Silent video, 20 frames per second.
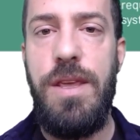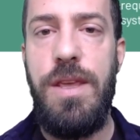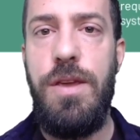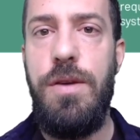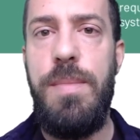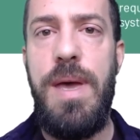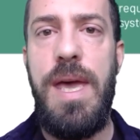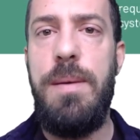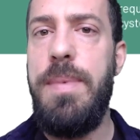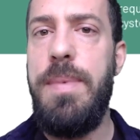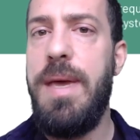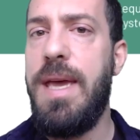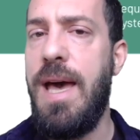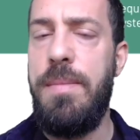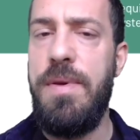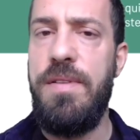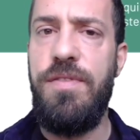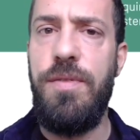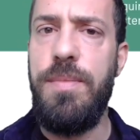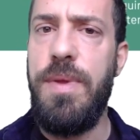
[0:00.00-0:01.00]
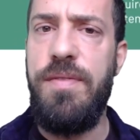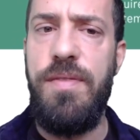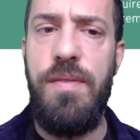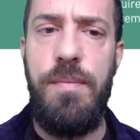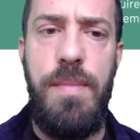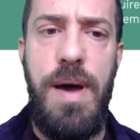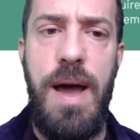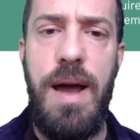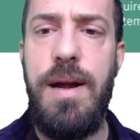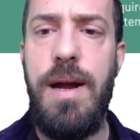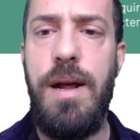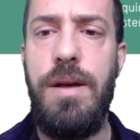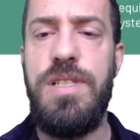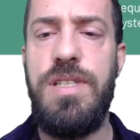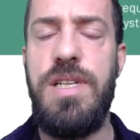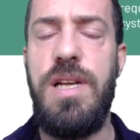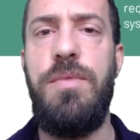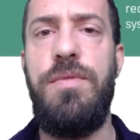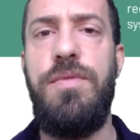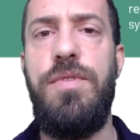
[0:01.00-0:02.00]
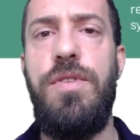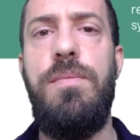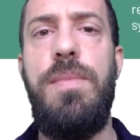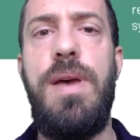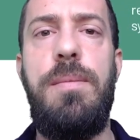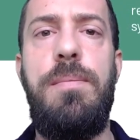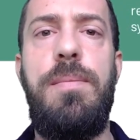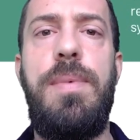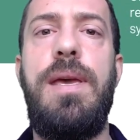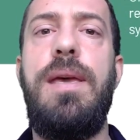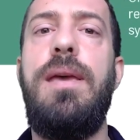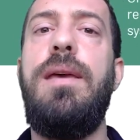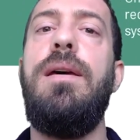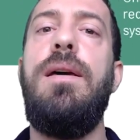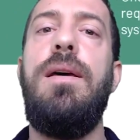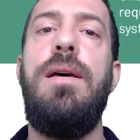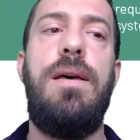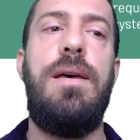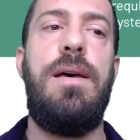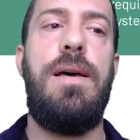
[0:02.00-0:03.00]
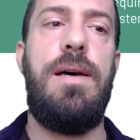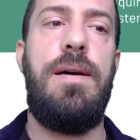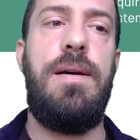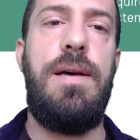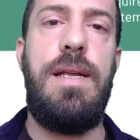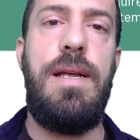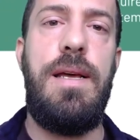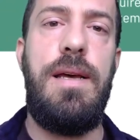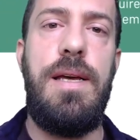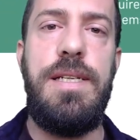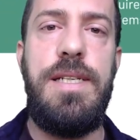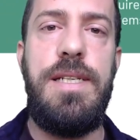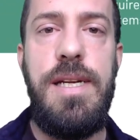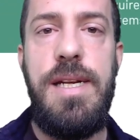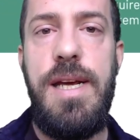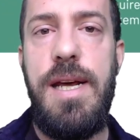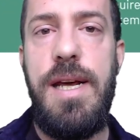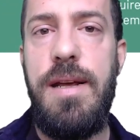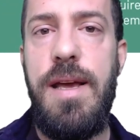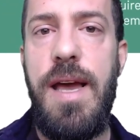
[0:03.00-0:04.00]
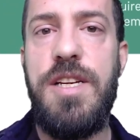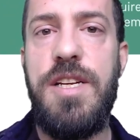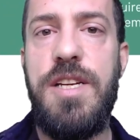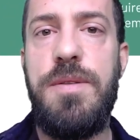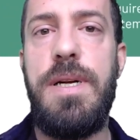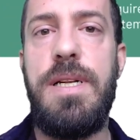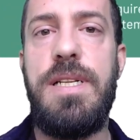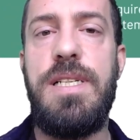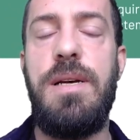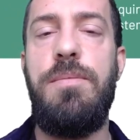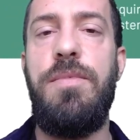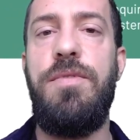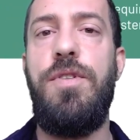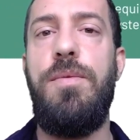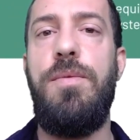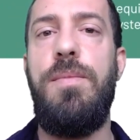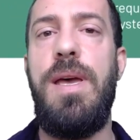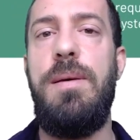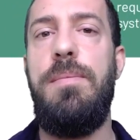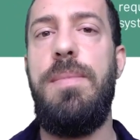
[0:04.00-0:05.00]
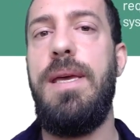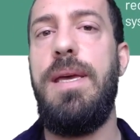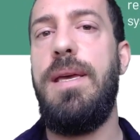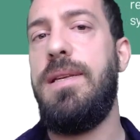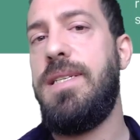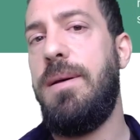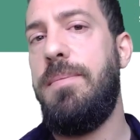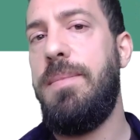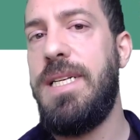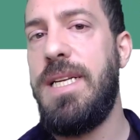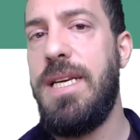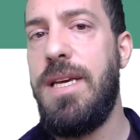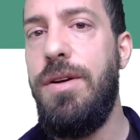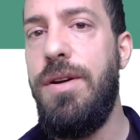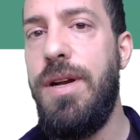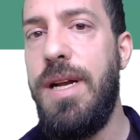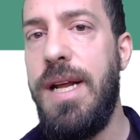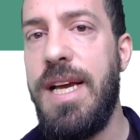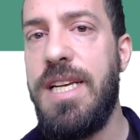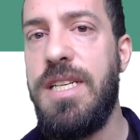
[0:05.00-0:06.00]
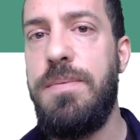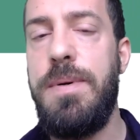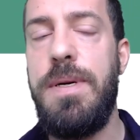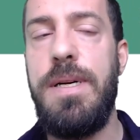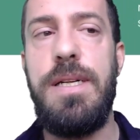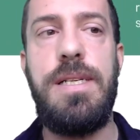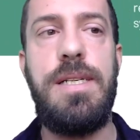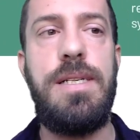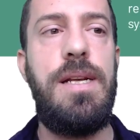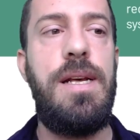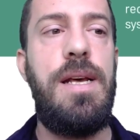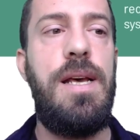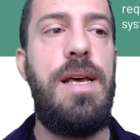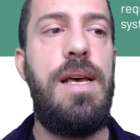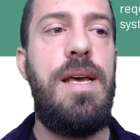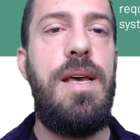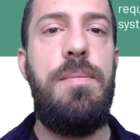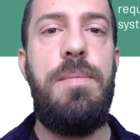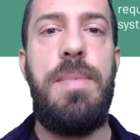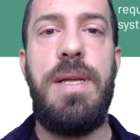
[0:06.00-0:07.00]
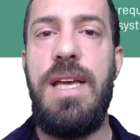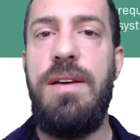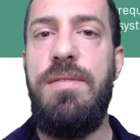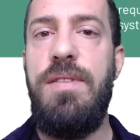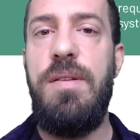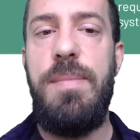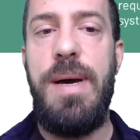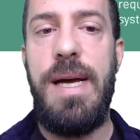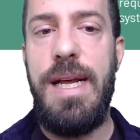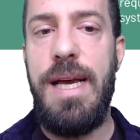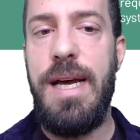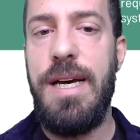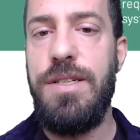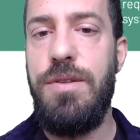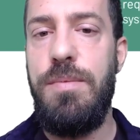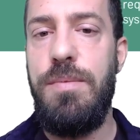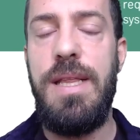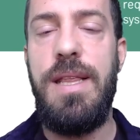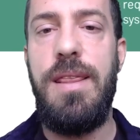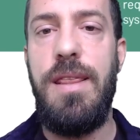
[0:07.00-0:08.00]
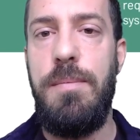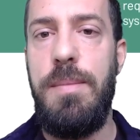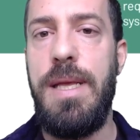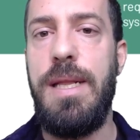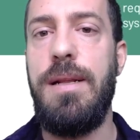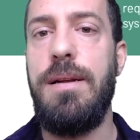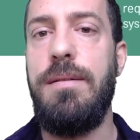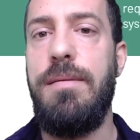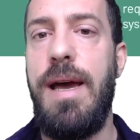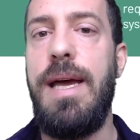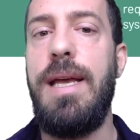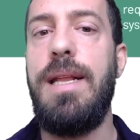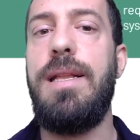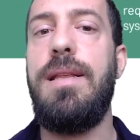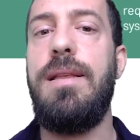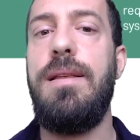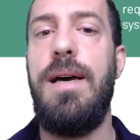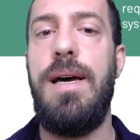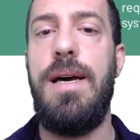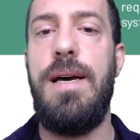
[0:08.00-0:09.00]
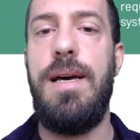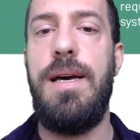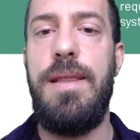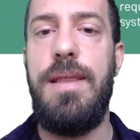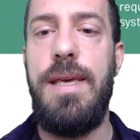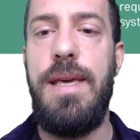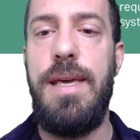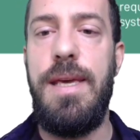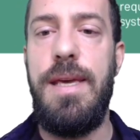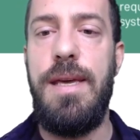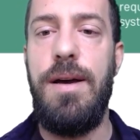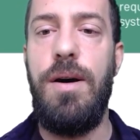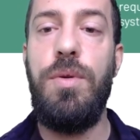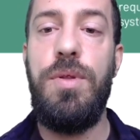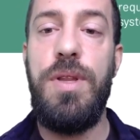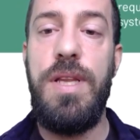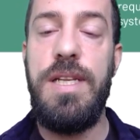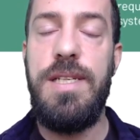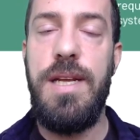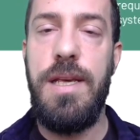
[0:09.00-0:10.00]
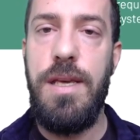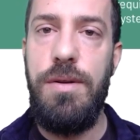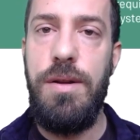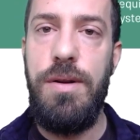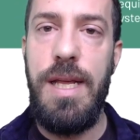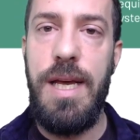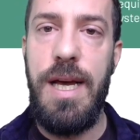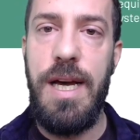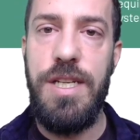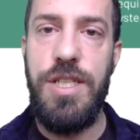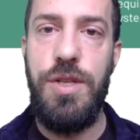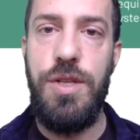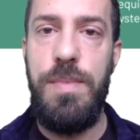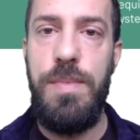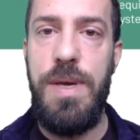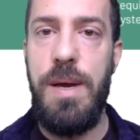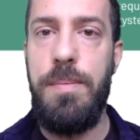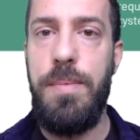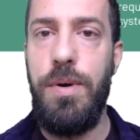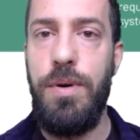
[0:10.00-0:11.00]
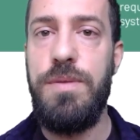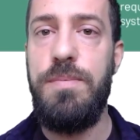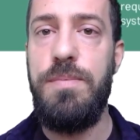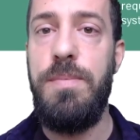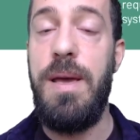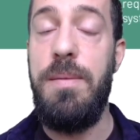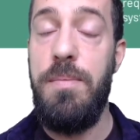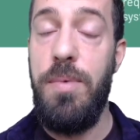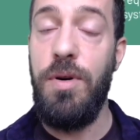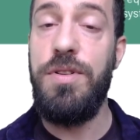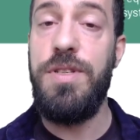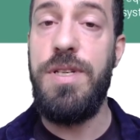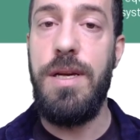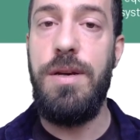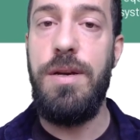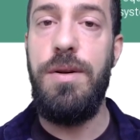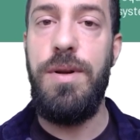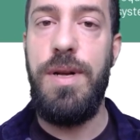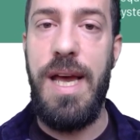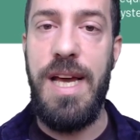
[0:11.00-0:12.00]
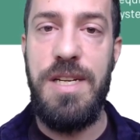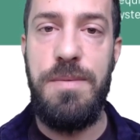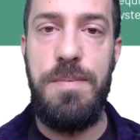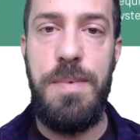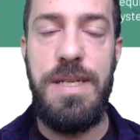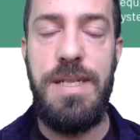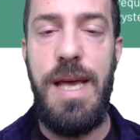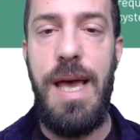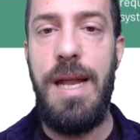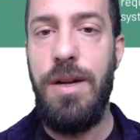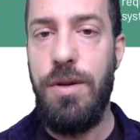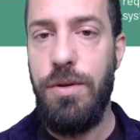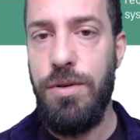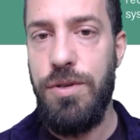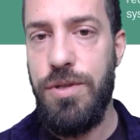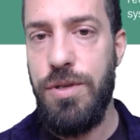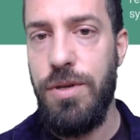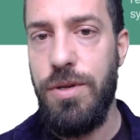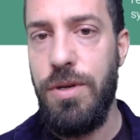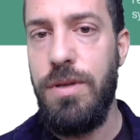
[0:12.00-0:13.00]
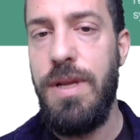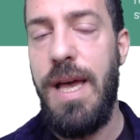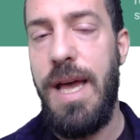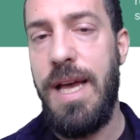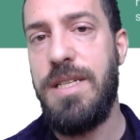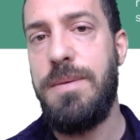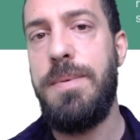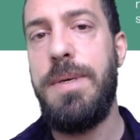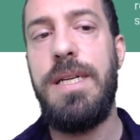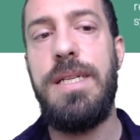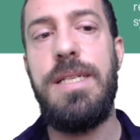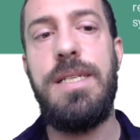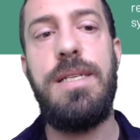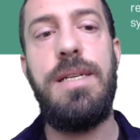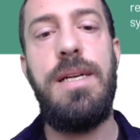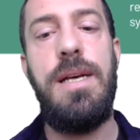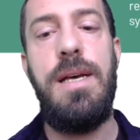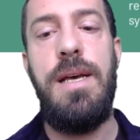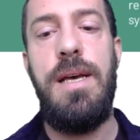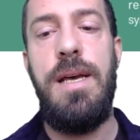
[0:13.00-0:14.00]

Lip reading: you may be coming from different backgrounds. Some of you may be engineering experts, some of you may be cybersecurity experts, but everybody has to meet in the middle, right? The OT security has to be approached by both security experts and control experts